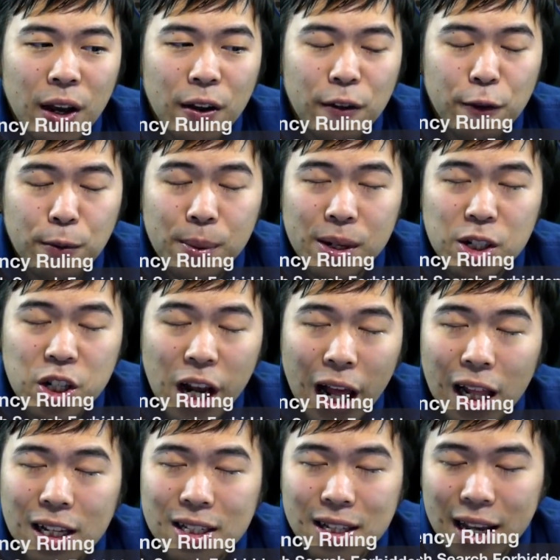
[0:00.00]
Forbidden
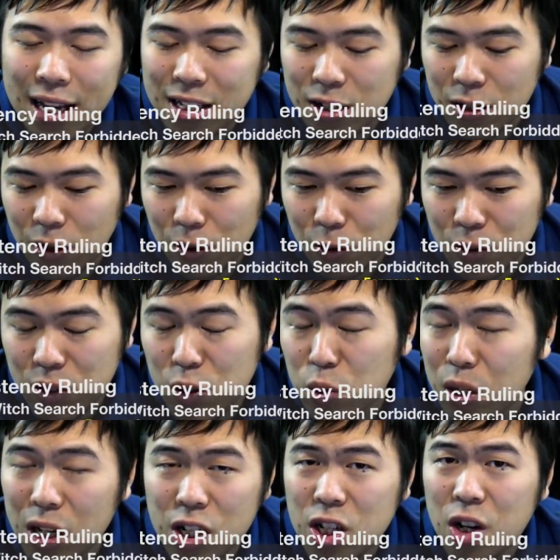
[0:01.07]
Chalice Lance and all those do
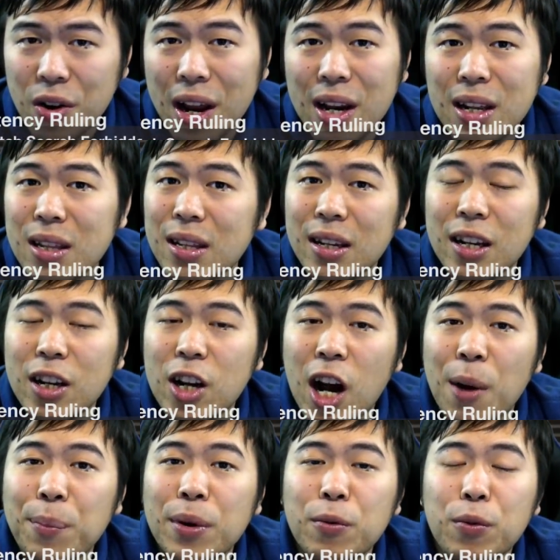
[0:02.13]
not share anything in
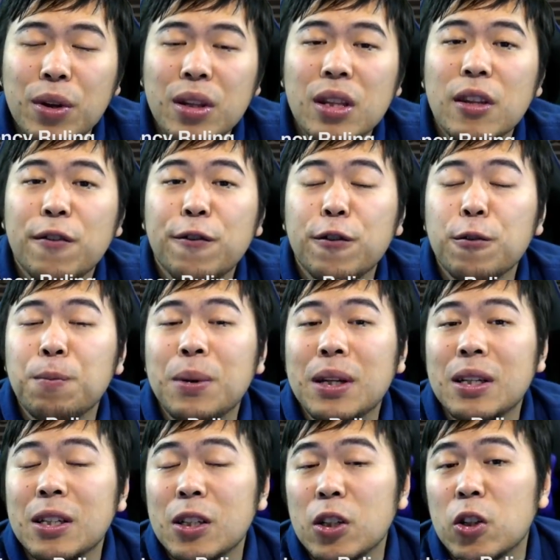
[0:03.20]
common with the
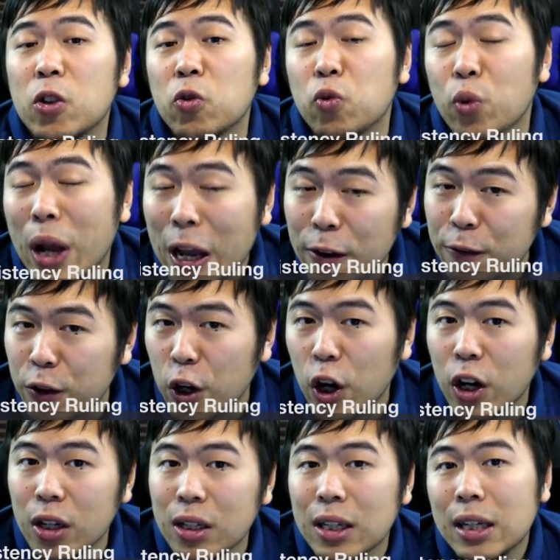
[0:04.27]
Forbidden
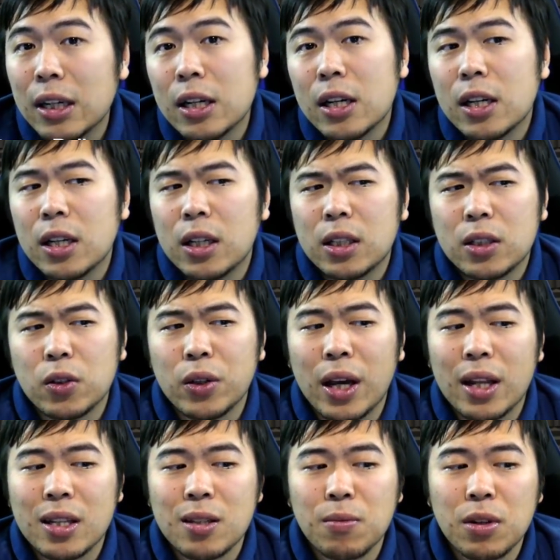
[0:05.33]
Graveyard. So yeah,
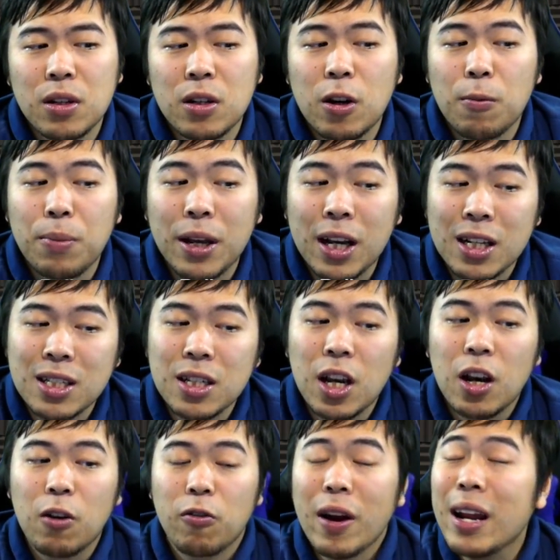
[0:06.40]
that's something to know, because
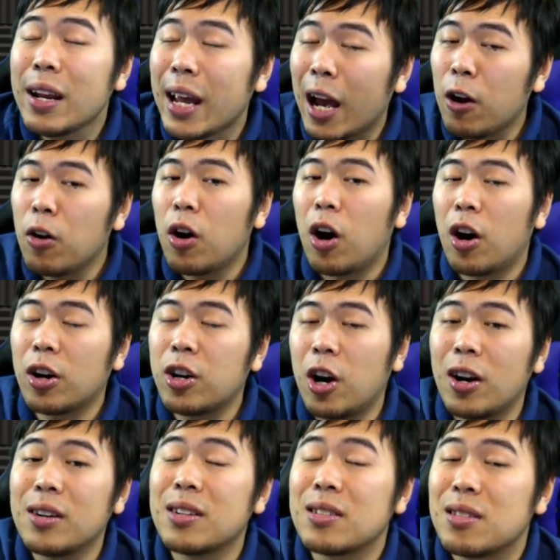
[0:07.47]
right now our
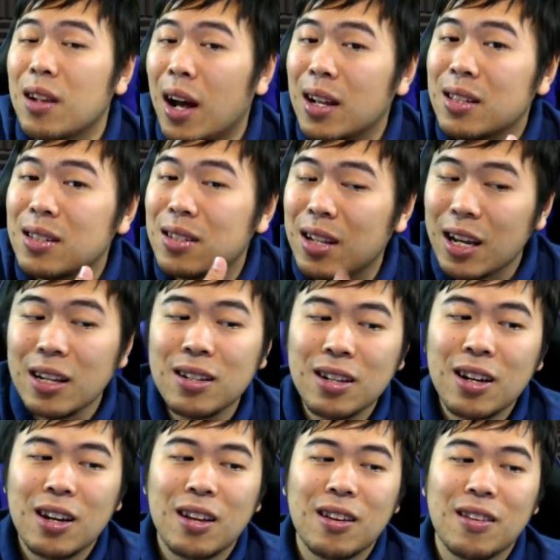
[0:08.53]
card does not state
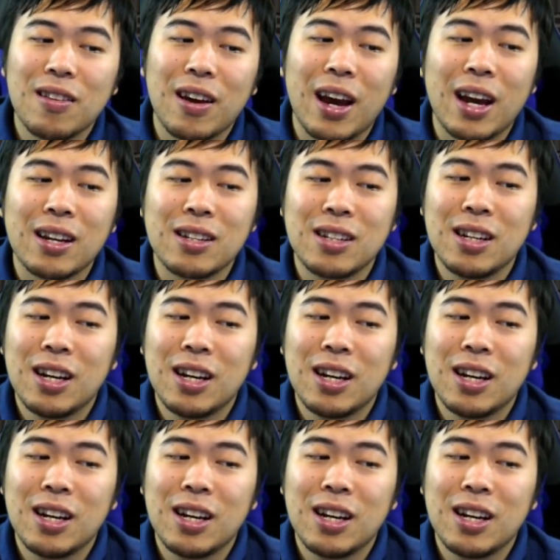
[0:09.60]
that